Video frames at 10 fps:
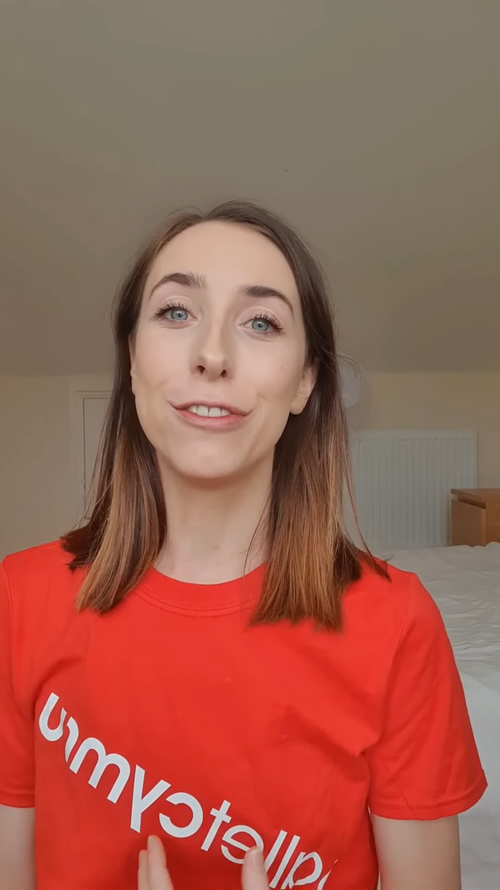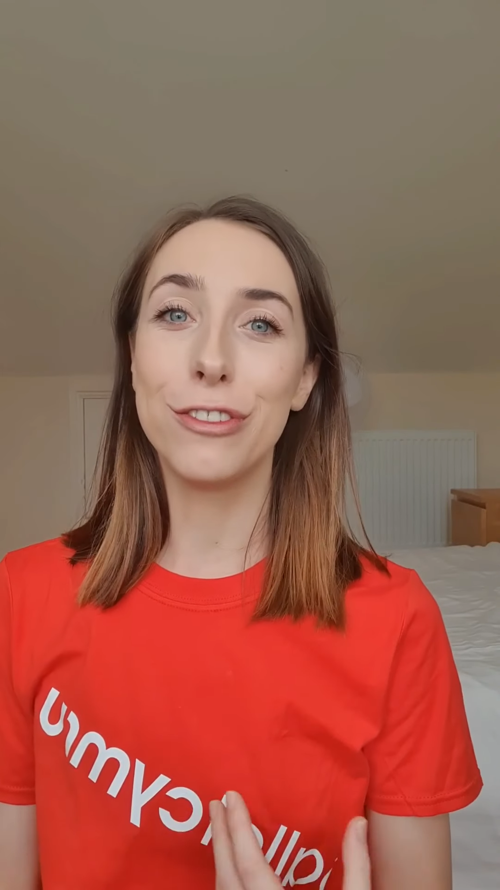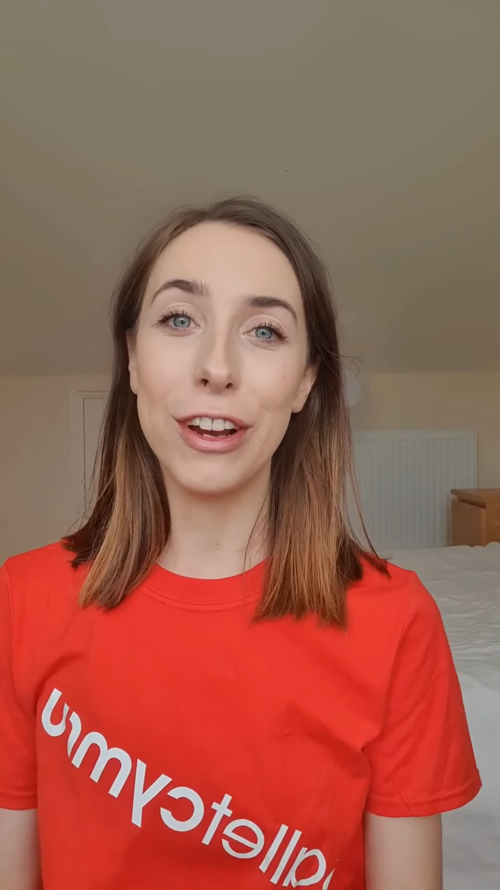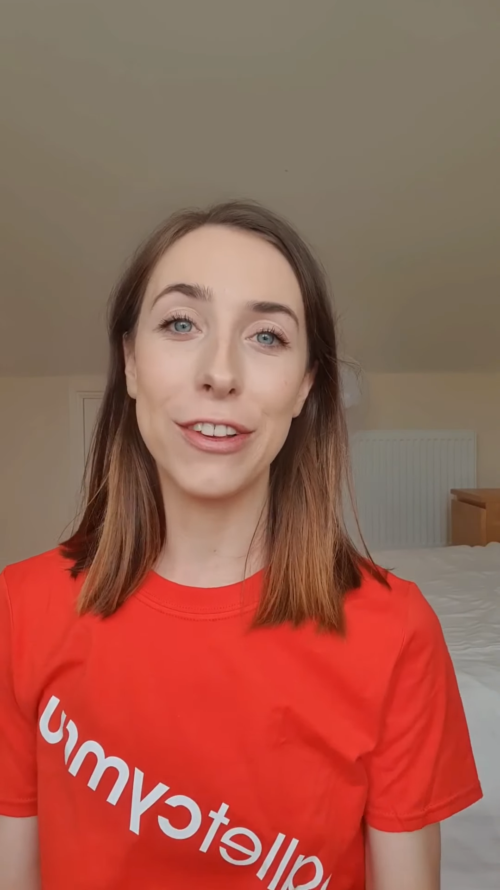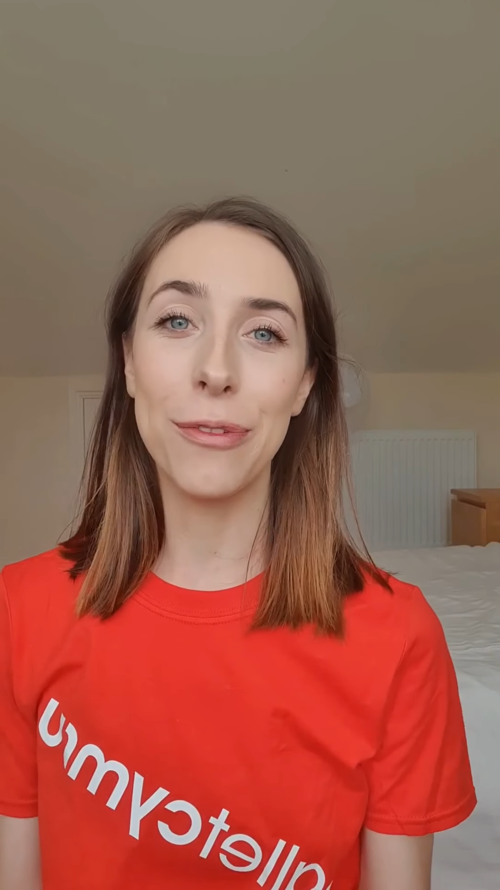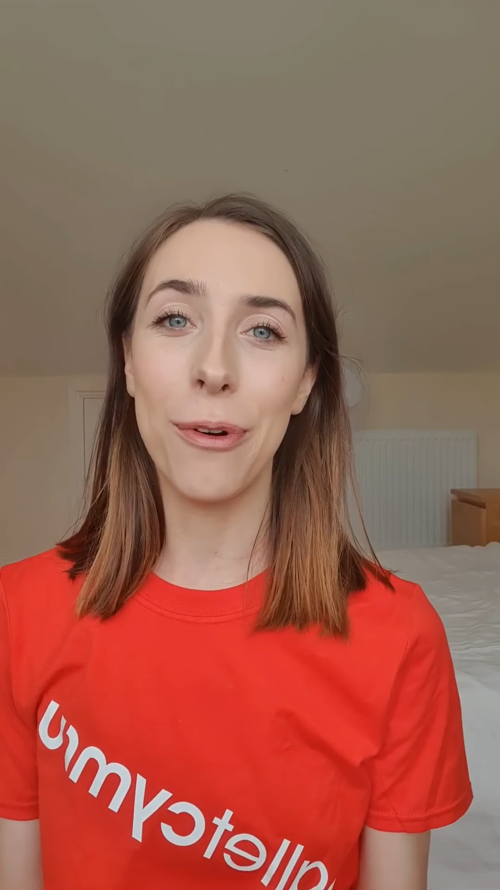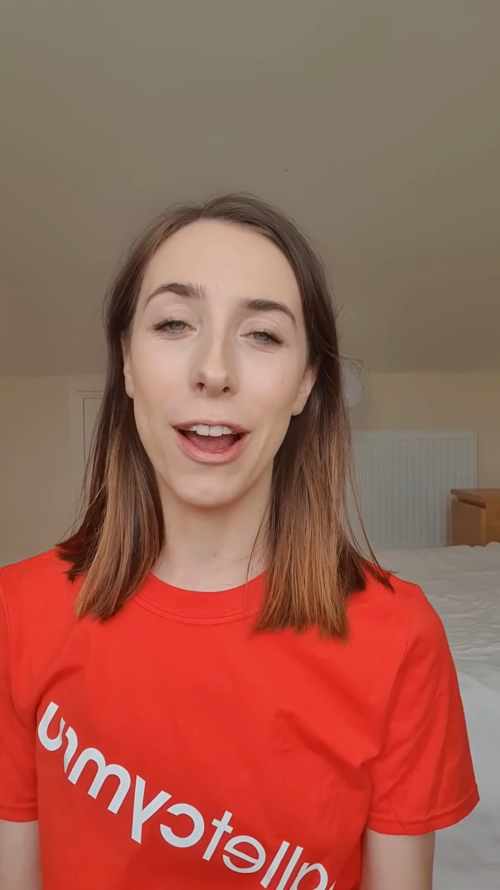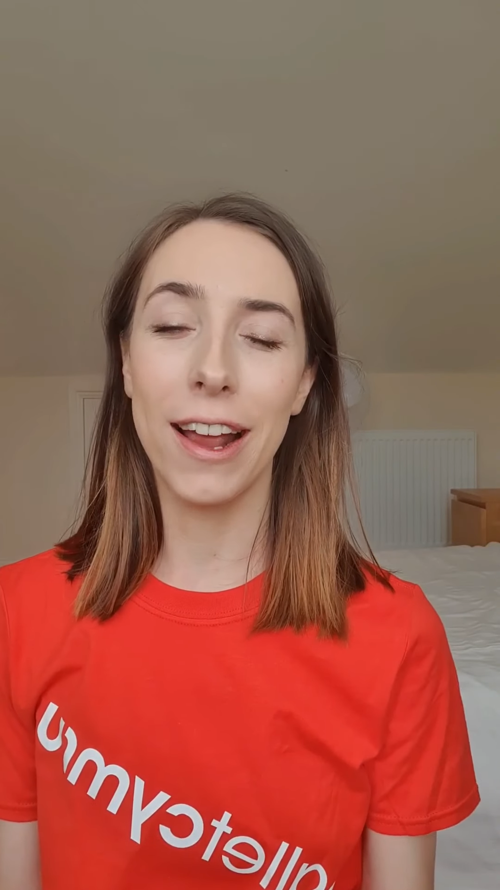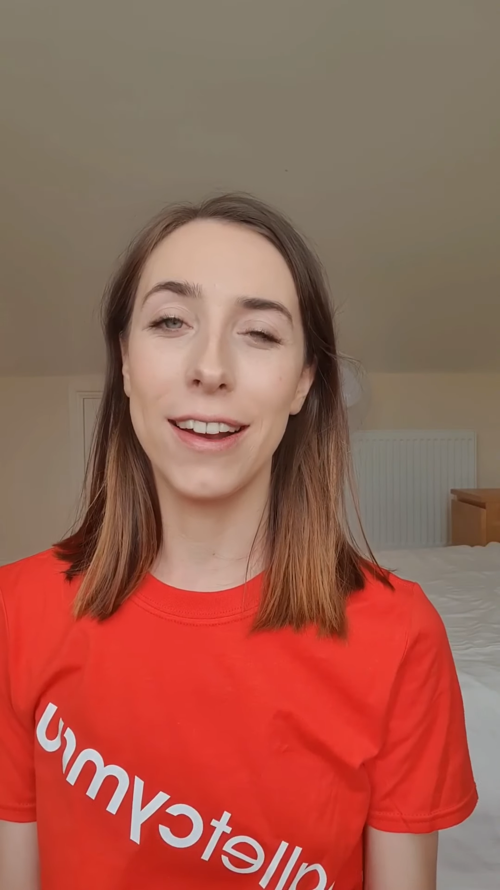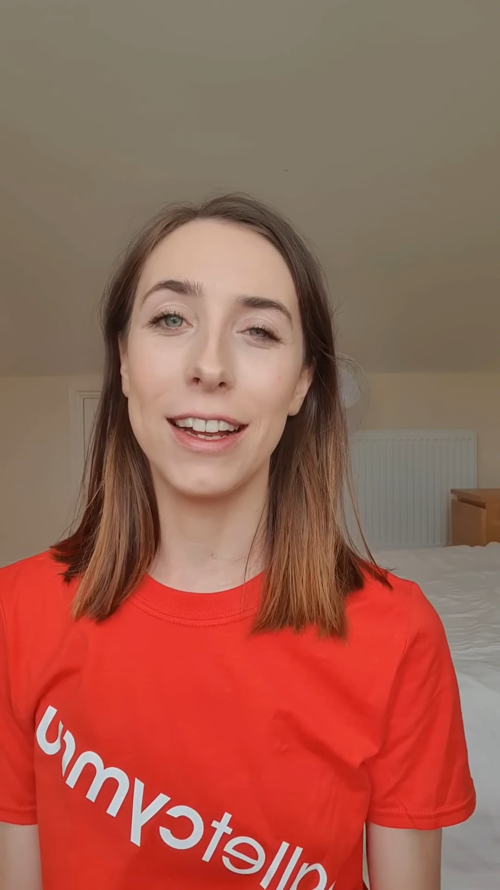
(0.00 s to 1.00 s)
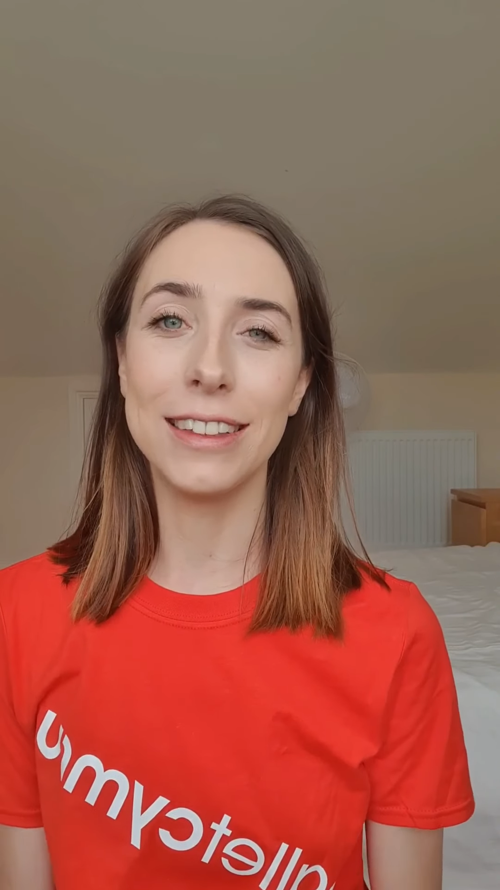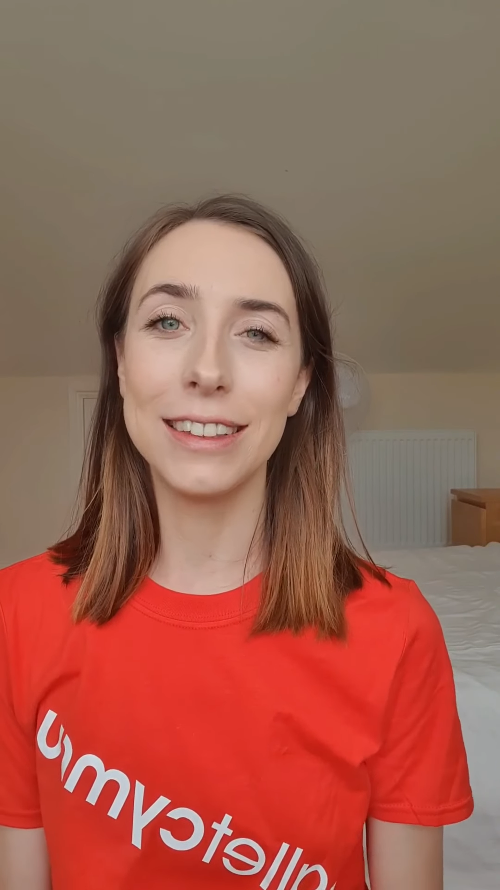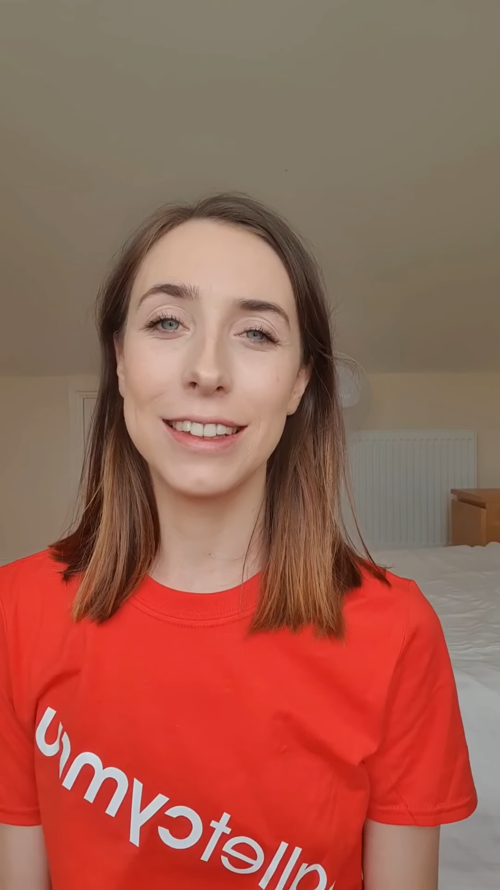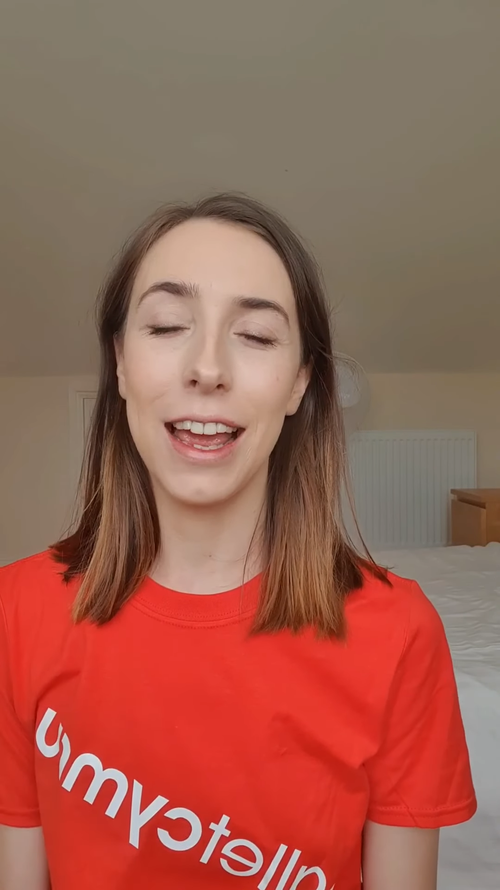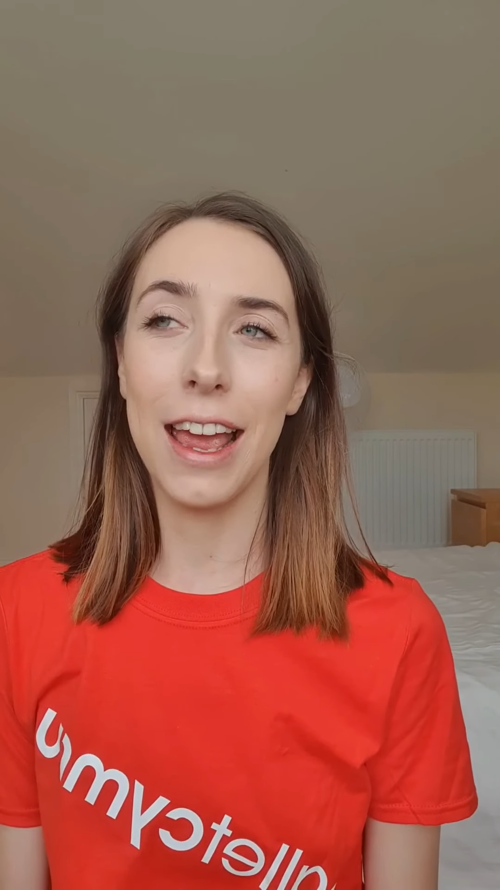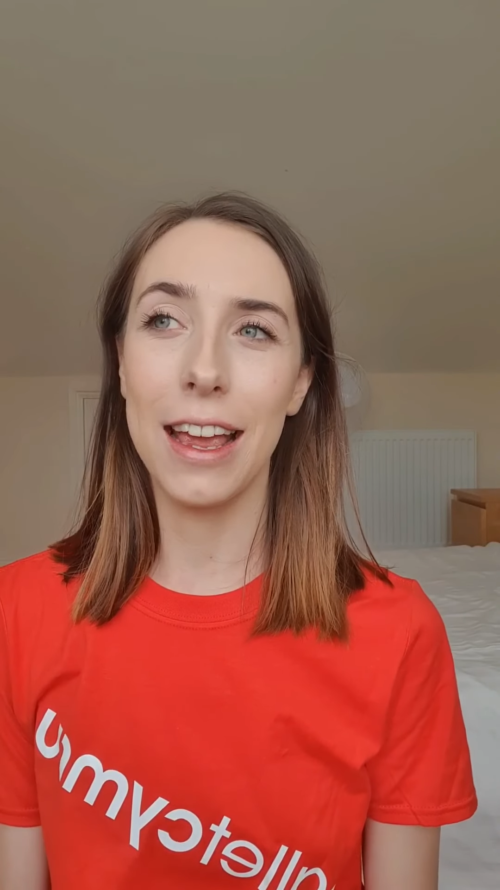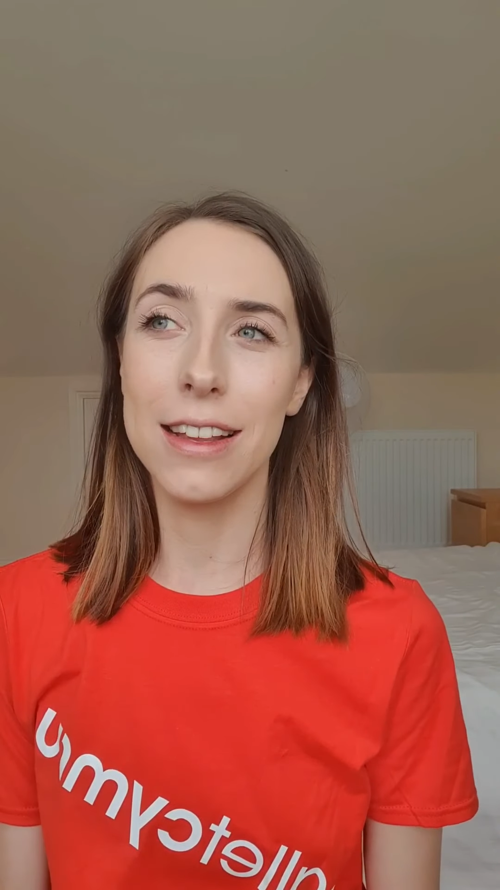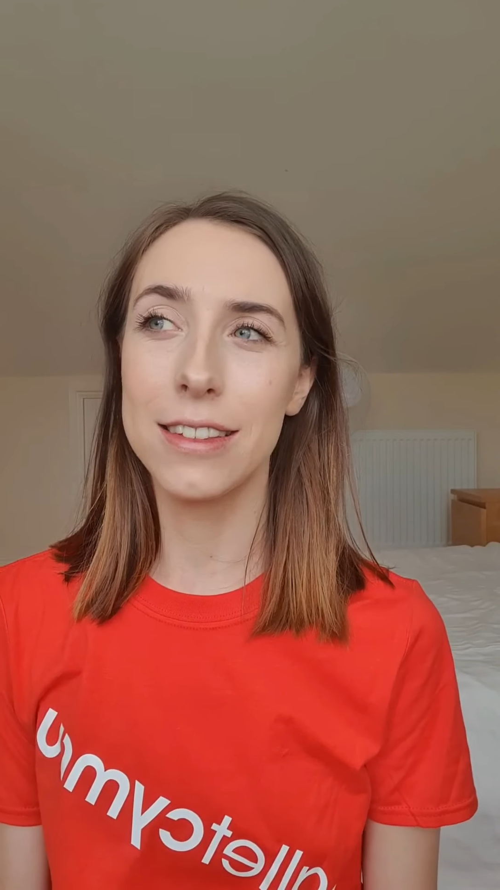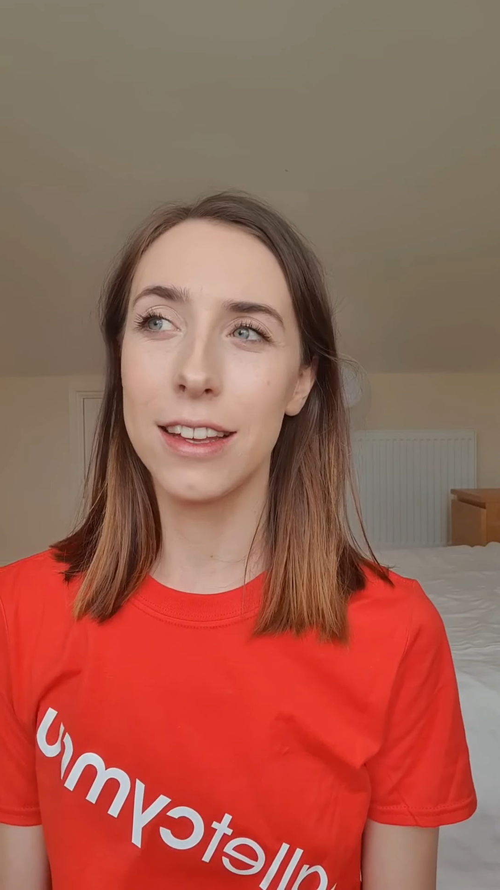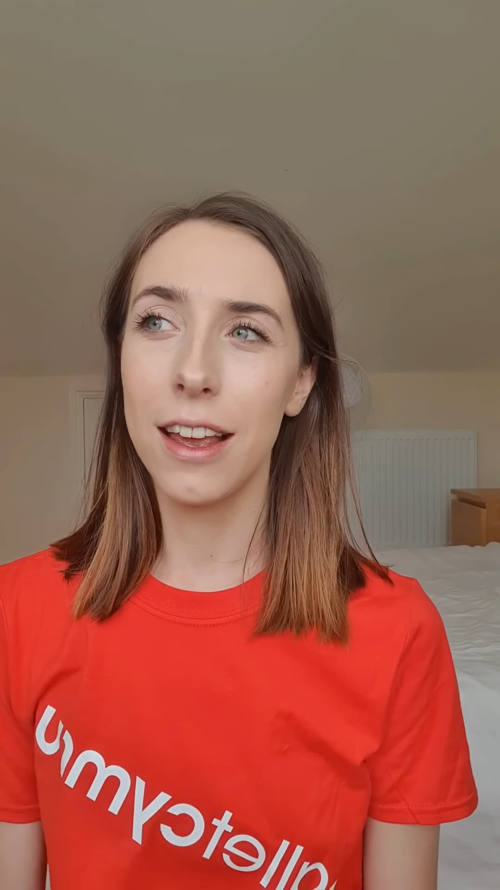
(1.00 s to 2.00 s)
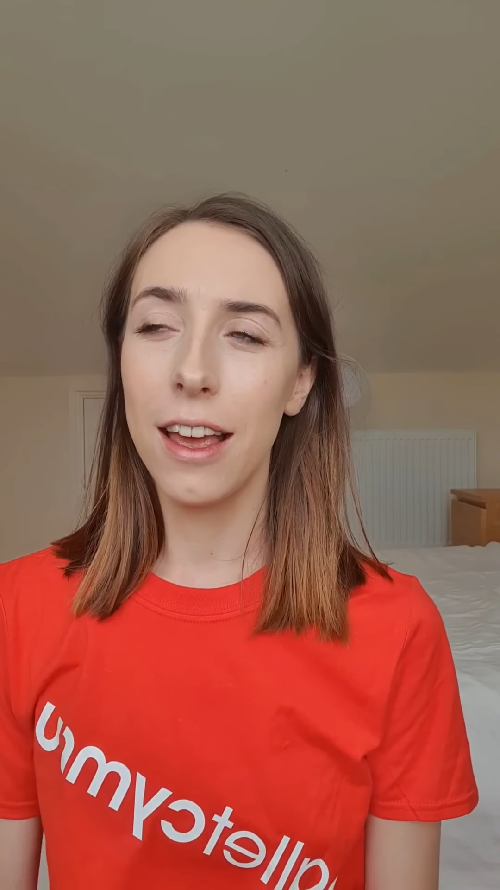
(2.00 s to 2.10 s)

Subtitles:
reason why I dance is